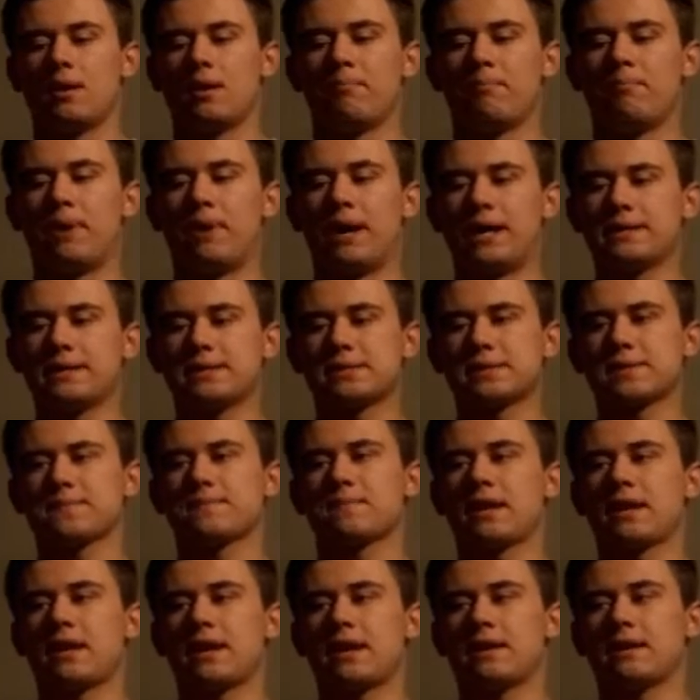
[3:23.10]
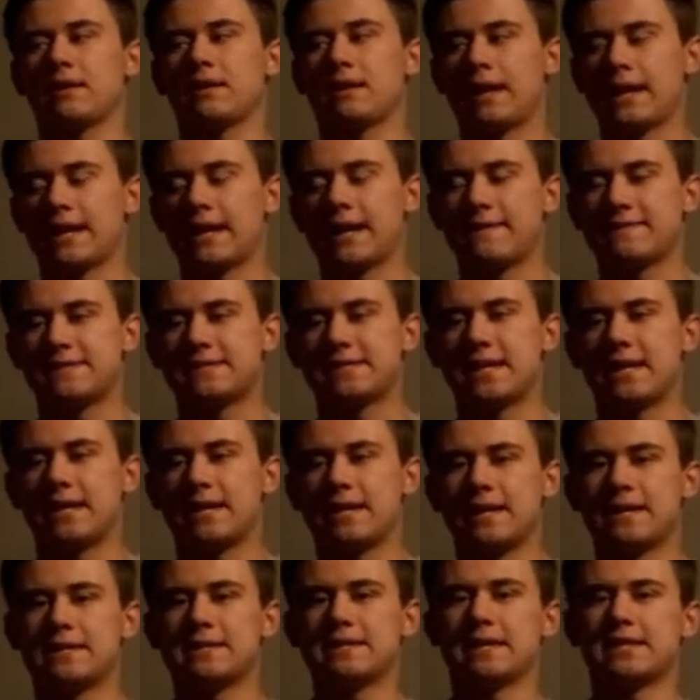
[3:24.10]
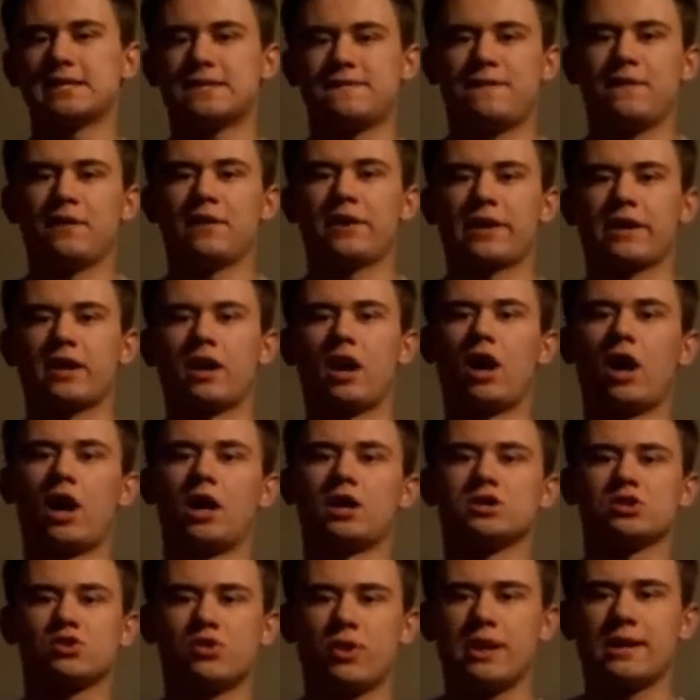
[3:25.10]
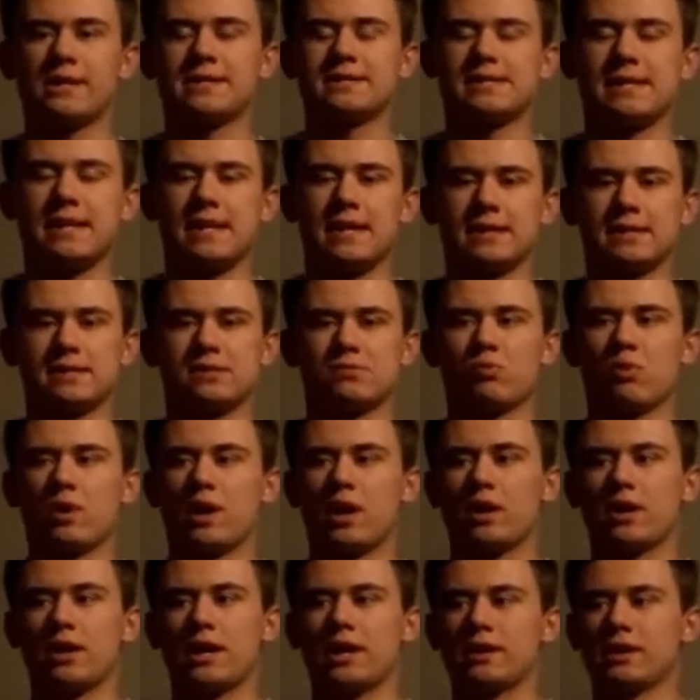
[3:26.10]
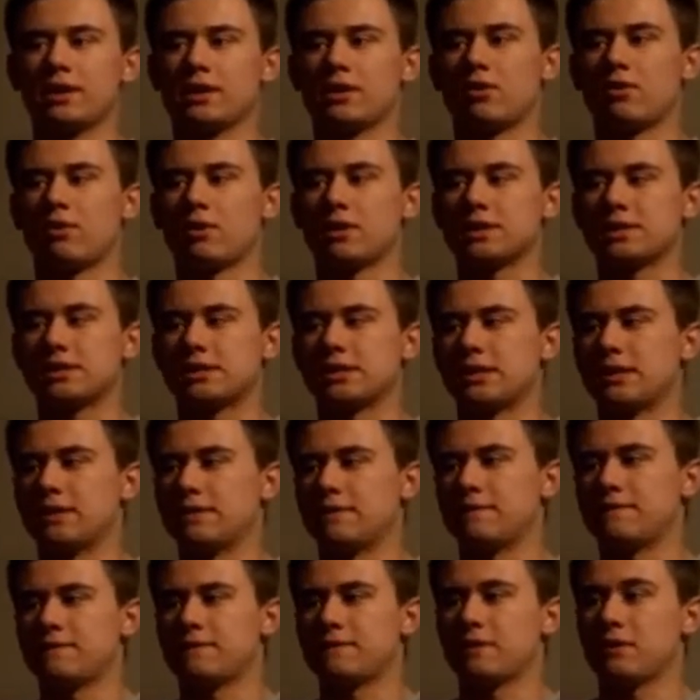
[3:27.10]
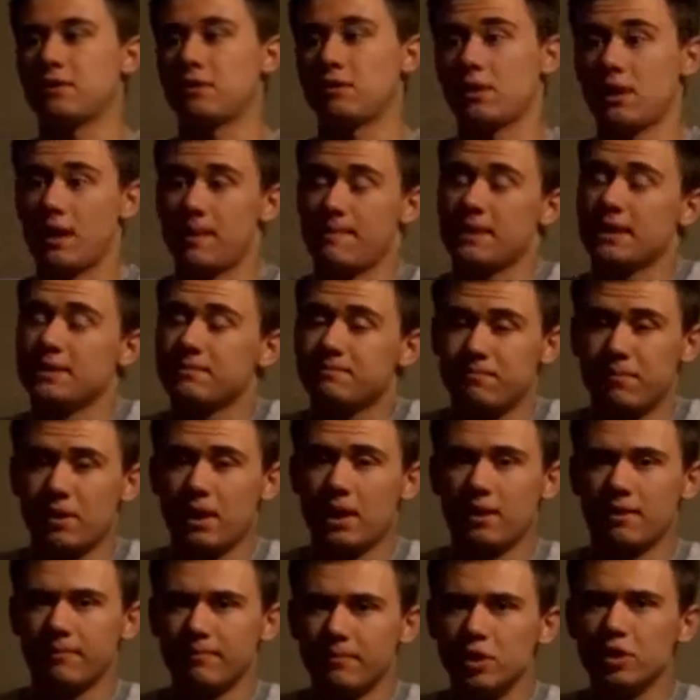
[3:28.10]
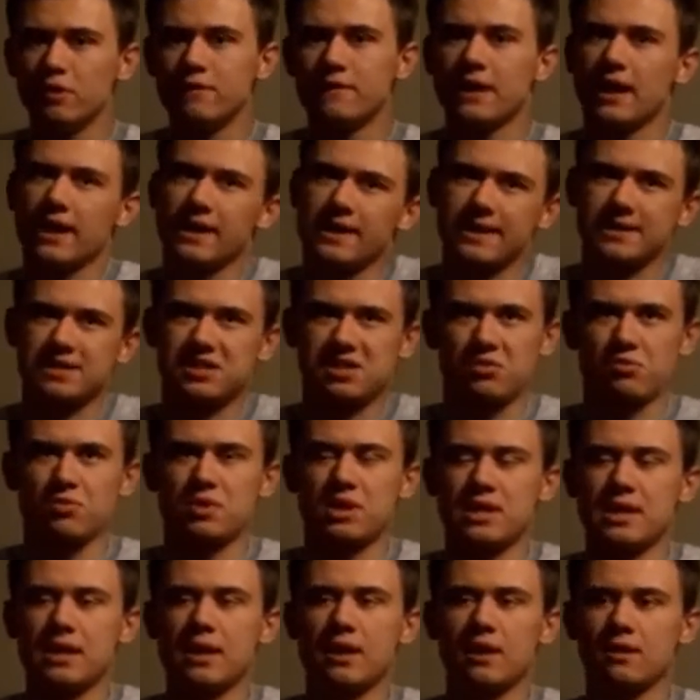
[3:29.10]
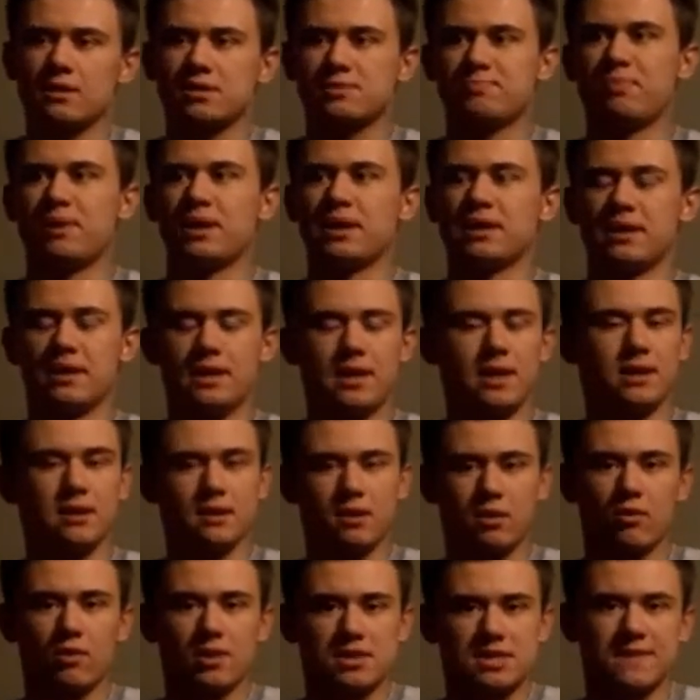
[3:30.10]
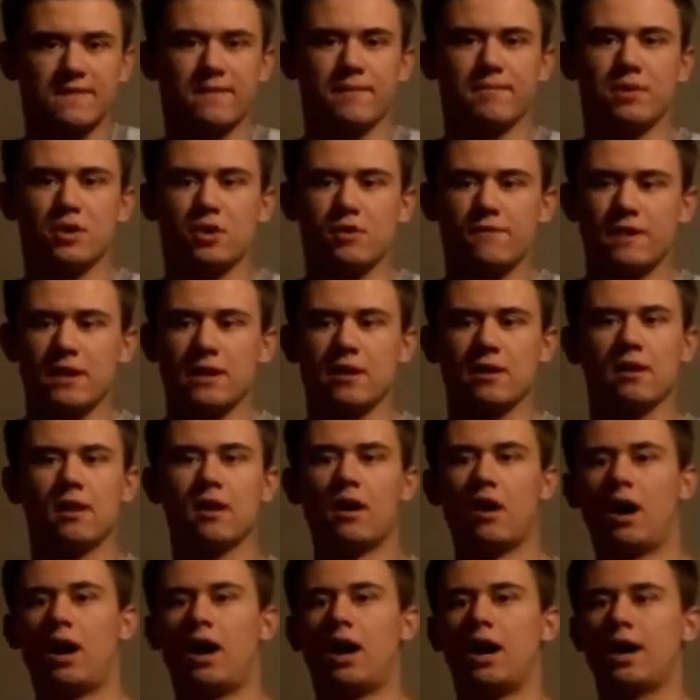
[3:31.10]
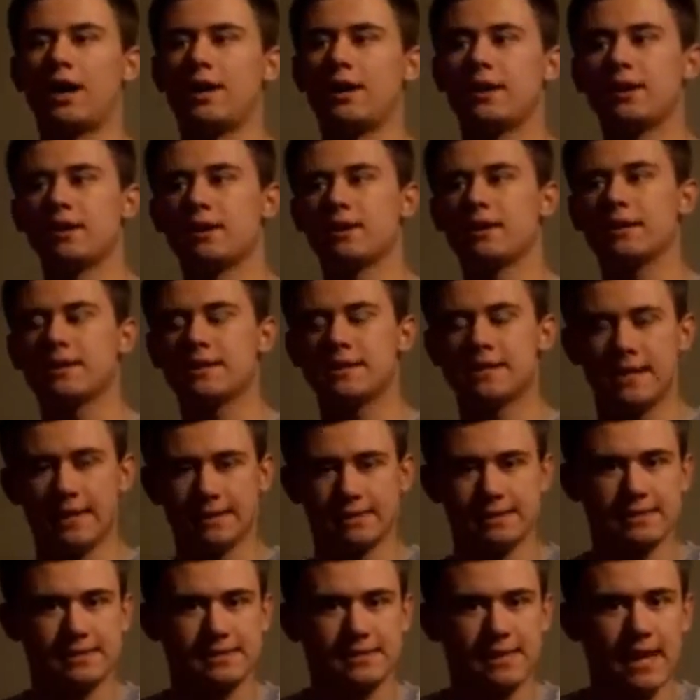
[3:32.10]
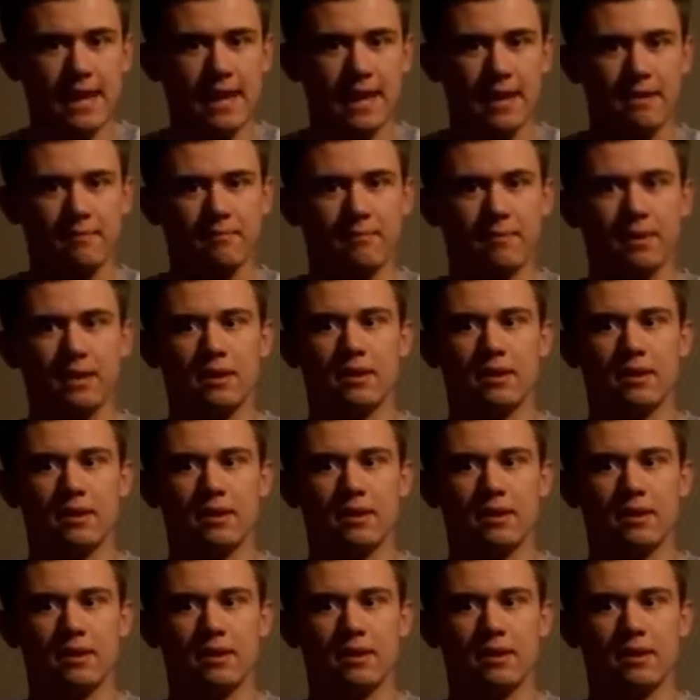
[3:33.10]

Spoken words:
But, like I said, it does feel like a Han's greatest hits, where in the course of, in a movie, I guess 3 years, but in the course of a movie, Han gets his name.